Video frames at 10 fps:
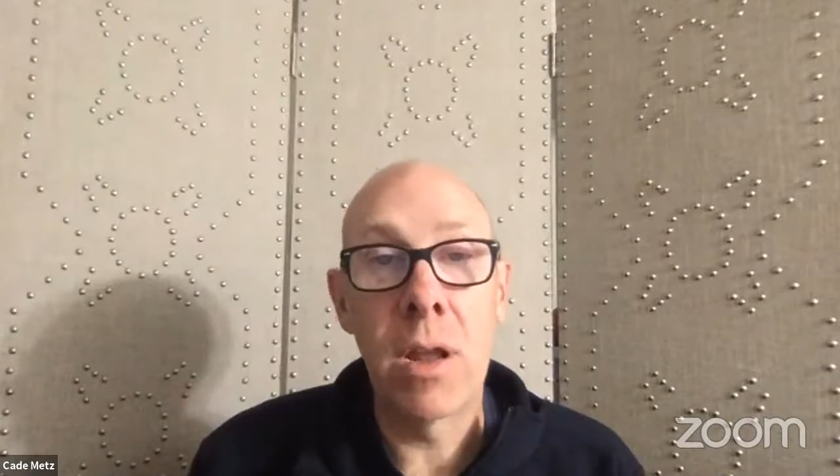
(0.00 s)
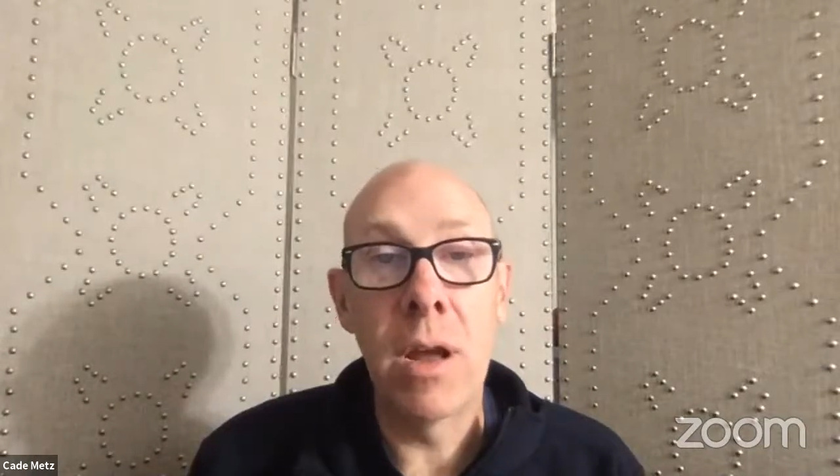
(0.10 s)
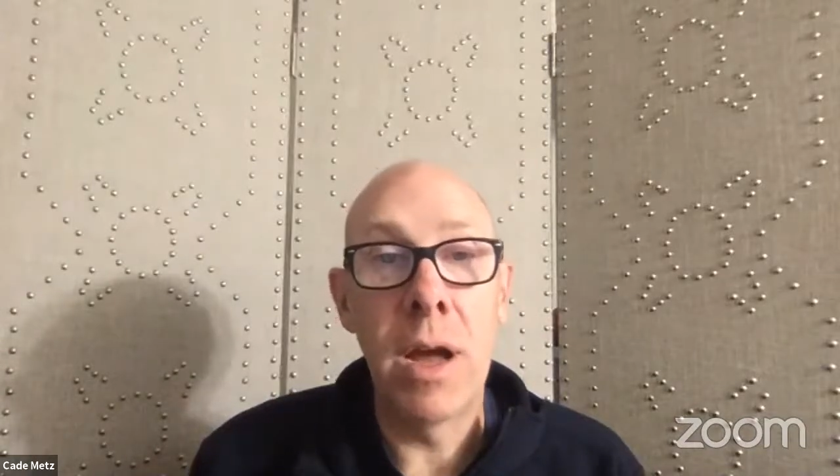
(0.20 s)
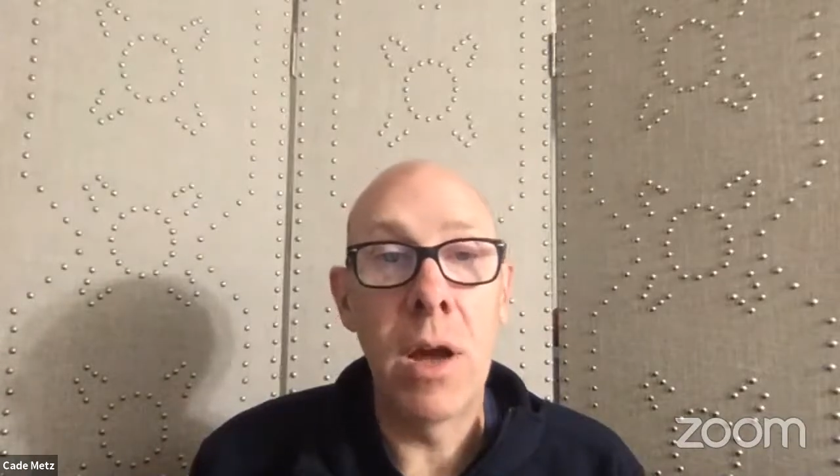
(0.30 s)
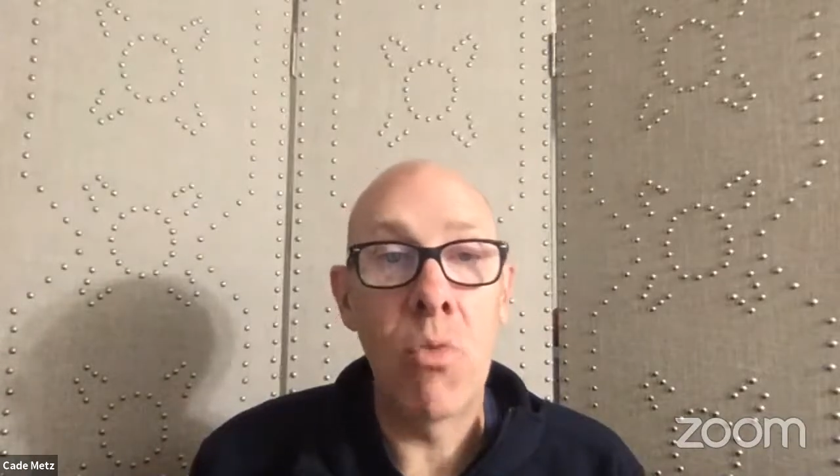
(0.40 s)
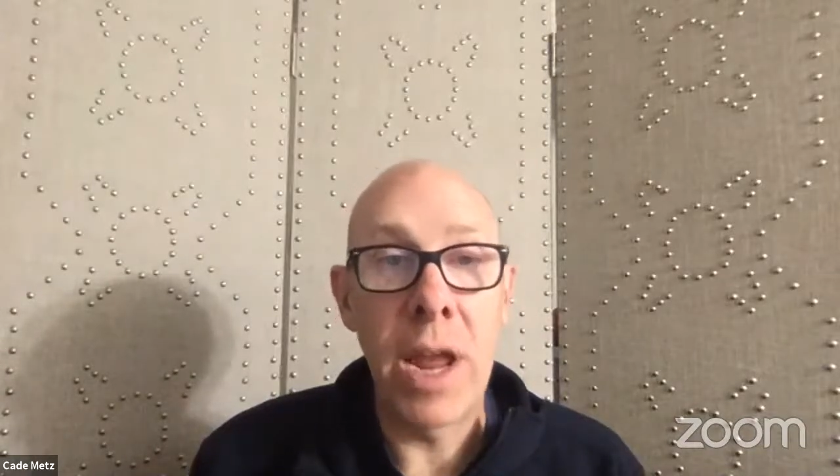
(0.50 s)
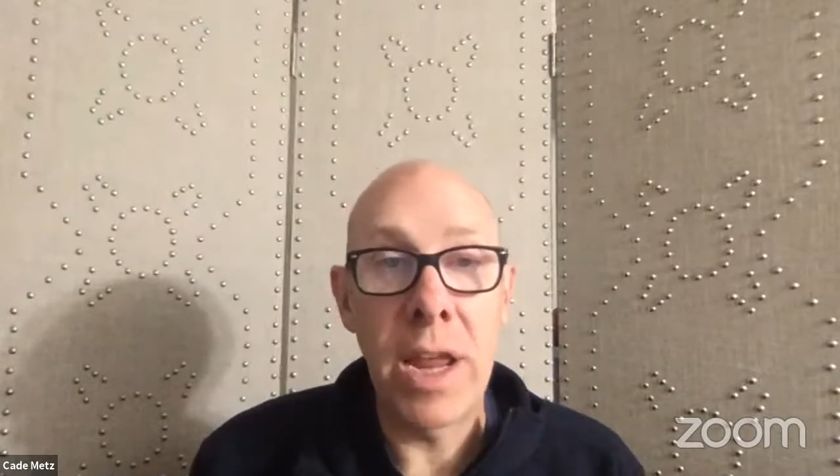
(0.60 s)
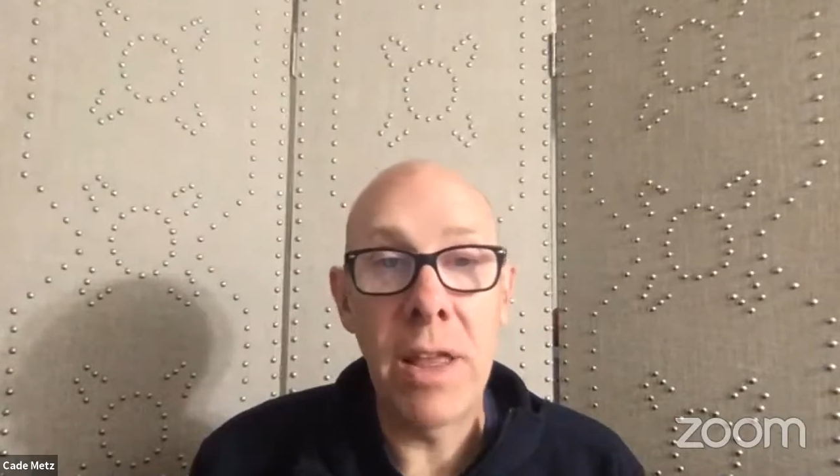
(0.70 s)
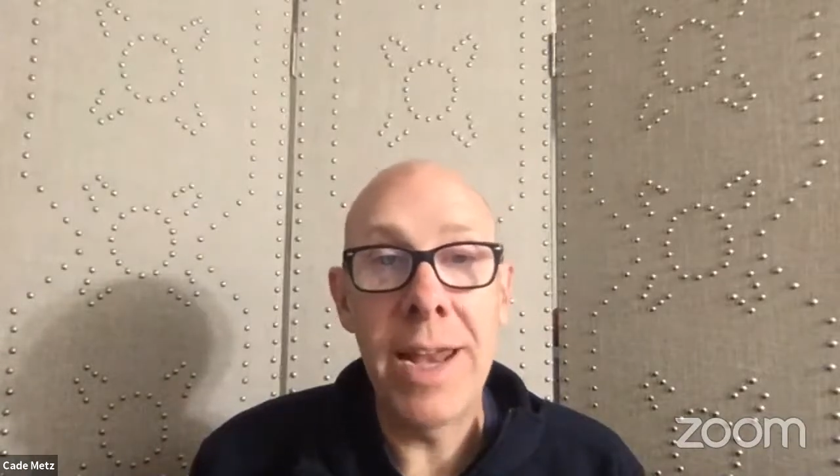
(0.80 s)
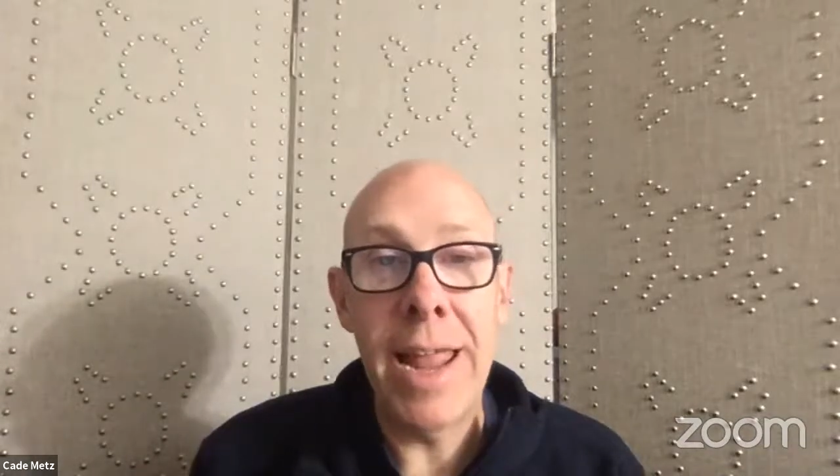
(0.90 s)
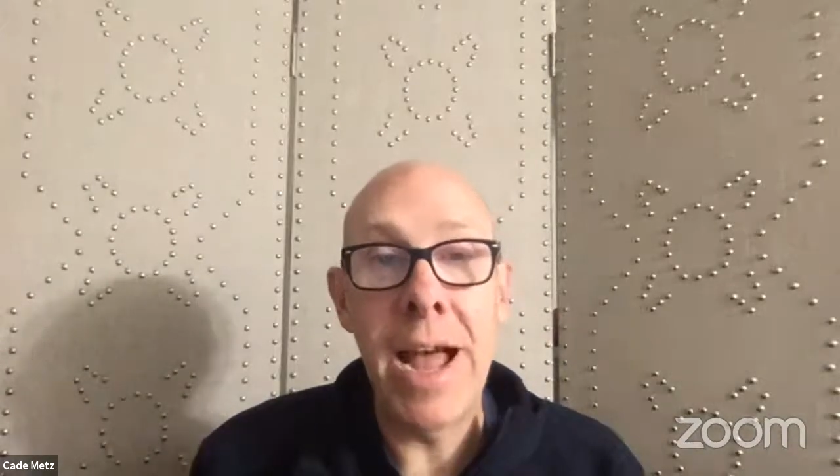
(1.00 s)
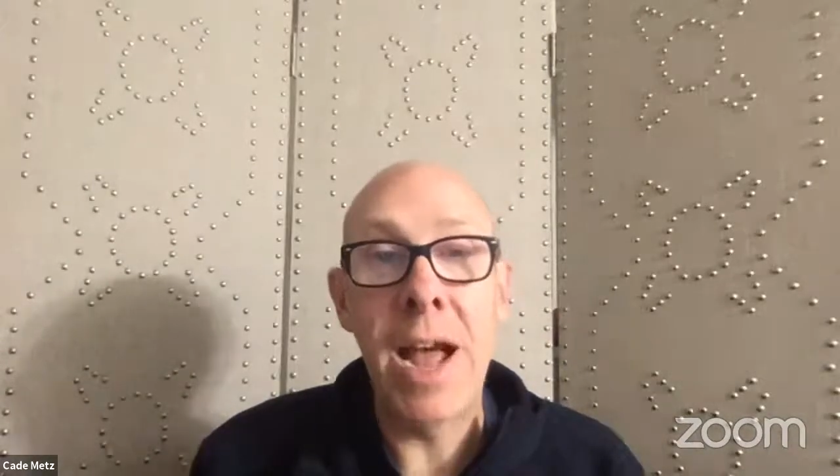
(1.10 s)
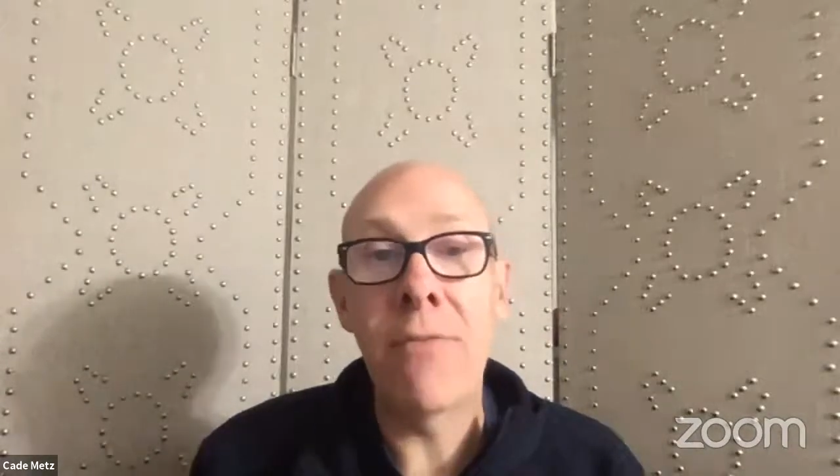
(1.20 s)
regulating AI